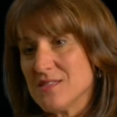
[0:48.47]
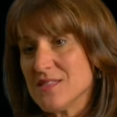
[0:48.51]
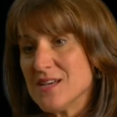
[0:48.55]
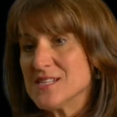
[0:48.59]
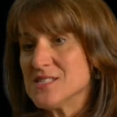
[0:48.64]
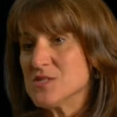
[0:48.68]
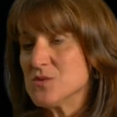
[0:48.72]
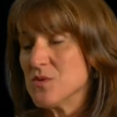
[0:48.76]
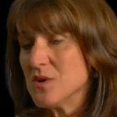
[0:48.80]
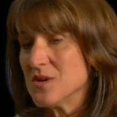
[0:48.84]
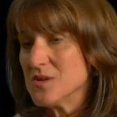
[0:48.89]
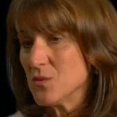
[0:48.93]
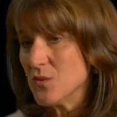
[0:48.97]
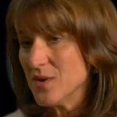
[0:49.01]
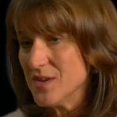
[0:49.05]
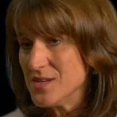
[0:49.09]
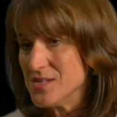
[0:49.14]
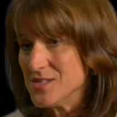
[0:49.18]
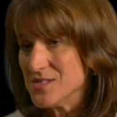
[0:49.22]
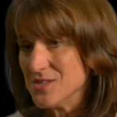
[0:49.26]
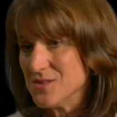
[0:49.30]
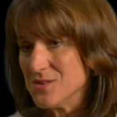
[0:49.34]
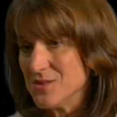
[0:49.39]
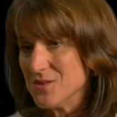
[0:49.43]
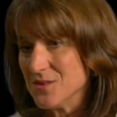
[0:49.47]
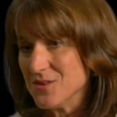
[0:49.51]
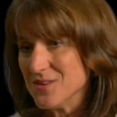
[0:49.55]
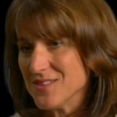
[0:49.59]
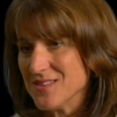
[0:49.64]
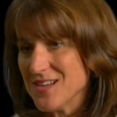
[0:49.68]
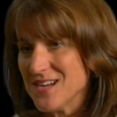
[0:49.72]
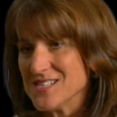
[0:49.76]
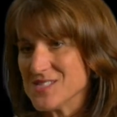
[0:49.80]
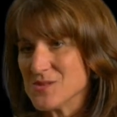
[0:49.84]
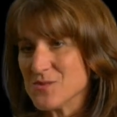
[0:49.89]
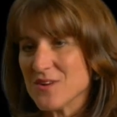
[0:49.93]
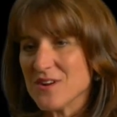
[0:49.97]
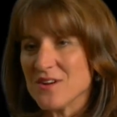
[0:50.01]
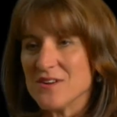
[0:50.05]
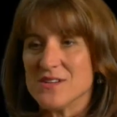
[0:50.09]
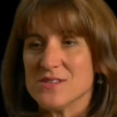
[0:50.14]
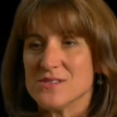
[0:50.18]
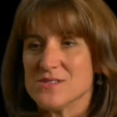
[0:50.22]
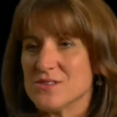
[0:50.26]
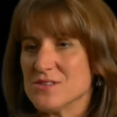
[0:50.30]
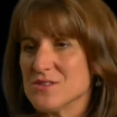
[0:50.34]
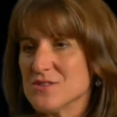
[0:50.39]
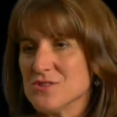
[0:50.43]
That's what we do. That's what our
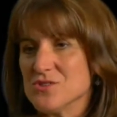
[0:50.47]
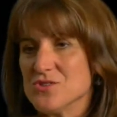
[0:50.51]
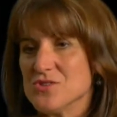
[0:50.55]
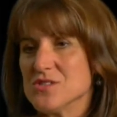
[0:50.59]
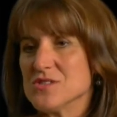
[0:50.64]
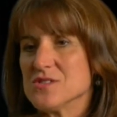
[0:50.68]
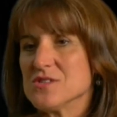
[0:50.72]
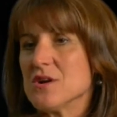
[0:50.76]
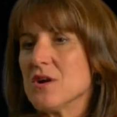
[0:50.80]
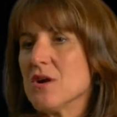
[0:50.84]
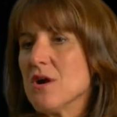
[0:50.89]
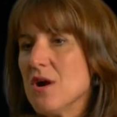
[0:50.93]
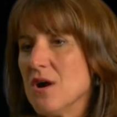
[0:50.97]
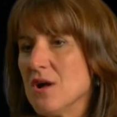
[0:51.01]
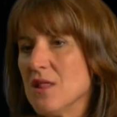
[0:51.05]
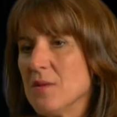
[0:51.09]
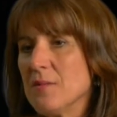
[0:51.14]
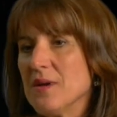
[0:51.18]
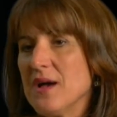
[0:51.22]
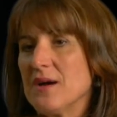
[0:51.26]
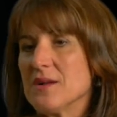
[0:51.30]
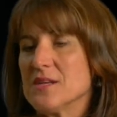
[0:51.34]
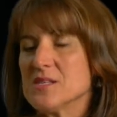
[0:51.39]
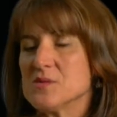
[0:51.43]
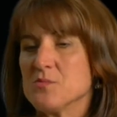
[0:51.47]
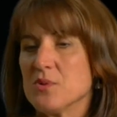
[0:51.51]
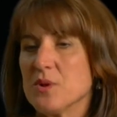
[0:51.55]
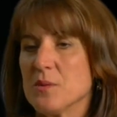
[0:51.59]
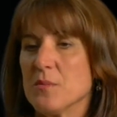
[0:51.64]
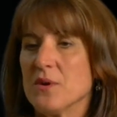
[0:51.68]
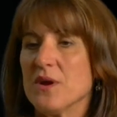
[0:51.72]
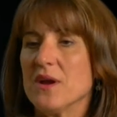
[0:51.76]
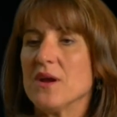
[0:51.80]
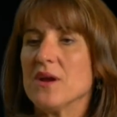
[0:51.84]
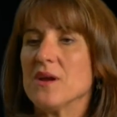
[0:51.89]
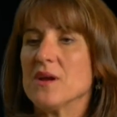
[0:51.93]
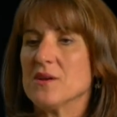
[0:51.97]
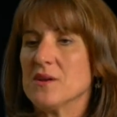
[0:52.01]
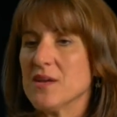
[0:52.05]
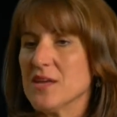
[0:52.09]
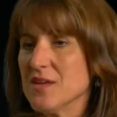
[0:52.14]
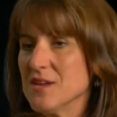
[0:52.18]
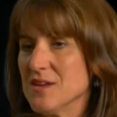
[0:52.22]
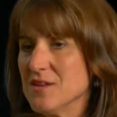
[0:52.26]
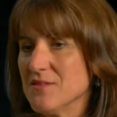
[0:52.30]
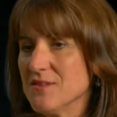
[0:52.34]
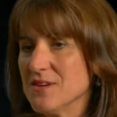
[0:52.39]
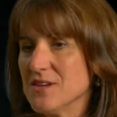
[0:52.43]
institutions are all about, is preparing
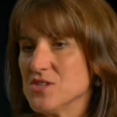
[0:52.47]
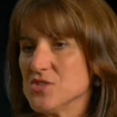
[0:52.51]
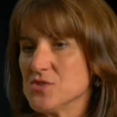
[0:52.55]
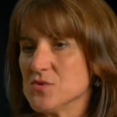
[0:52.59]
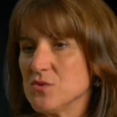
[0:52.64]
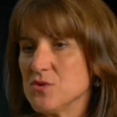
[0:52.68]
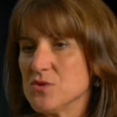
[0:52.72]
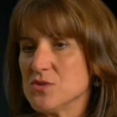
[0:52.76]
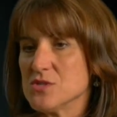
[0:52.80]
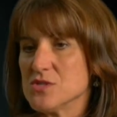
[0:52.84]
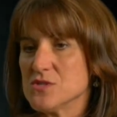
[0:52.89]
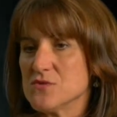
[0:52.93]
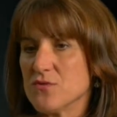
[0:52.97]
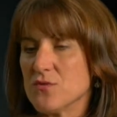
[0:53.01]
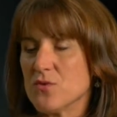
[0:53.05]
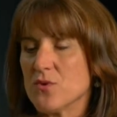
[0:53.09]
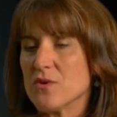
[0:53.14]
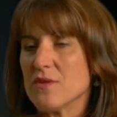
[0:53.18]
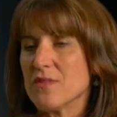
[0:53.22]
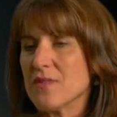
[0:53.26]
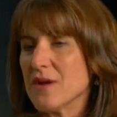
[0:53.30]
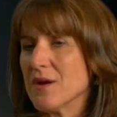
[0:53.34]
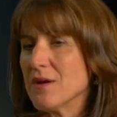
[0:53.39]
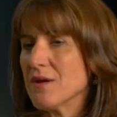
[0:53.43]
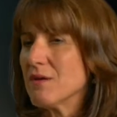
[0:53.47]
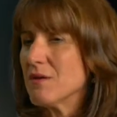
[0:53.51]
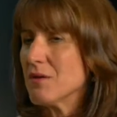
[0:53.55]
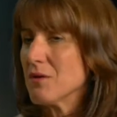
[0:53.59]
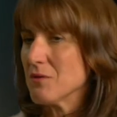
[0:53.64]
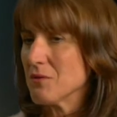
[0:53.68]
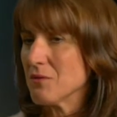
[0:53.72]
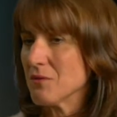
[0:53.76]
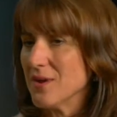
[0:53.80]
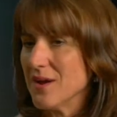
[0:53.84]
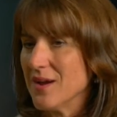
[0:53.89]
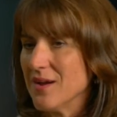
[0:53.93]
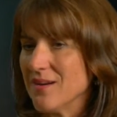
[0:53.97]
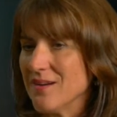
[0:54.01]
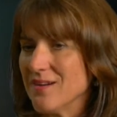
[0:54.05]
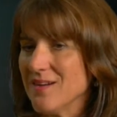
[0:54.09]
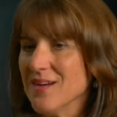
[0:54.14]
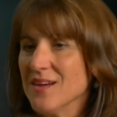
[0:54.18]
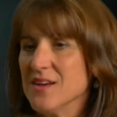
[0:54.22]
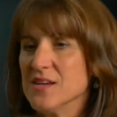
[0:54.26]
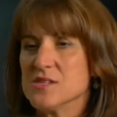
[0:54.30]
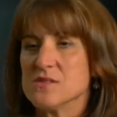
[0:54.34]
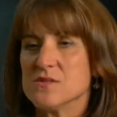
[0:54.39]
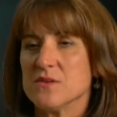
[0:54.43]
individuals for their career
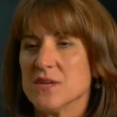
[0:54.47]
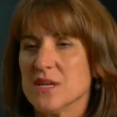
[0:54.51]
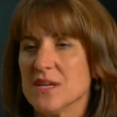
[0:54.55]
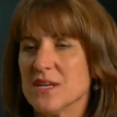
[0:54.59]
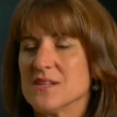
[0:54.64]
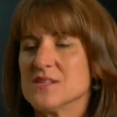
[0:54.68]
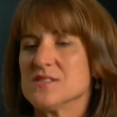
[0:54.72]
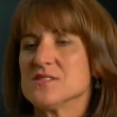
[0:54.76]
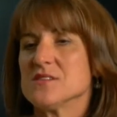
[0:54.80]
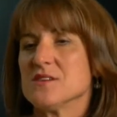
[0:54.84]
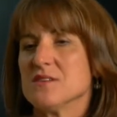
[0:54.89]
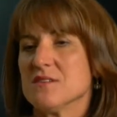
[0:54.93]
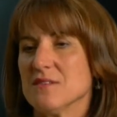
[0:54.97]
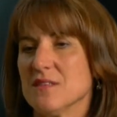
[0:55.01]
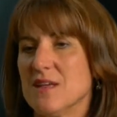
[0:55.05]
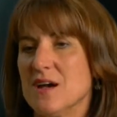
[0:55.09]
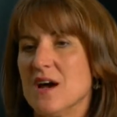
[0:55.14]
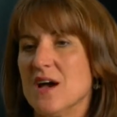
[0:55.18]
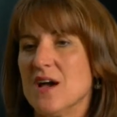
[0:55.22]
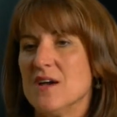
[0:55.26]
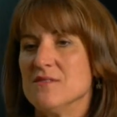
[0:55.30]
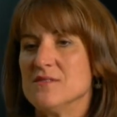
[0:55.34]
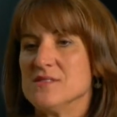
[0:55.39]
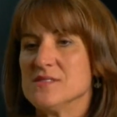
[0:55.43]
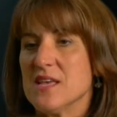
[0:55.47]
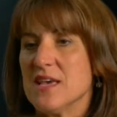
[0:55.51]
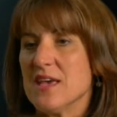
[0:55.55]
to enhance their lives.